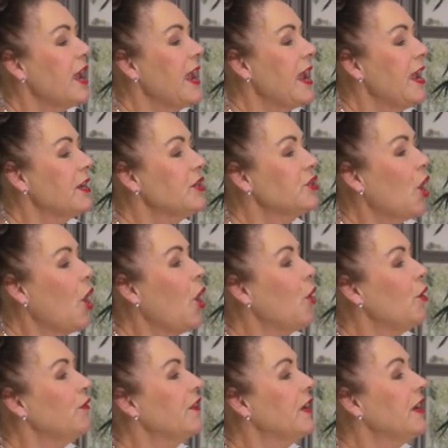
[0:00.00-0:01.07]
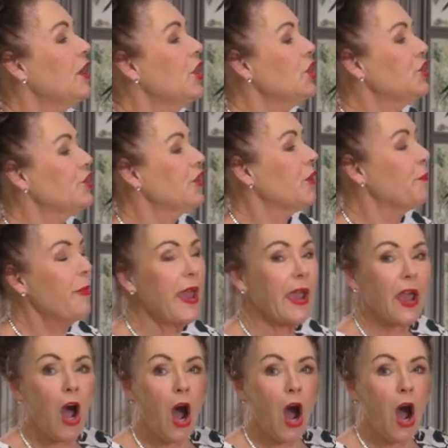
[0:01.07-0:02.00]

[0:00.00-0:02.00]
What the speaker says: and over to the back,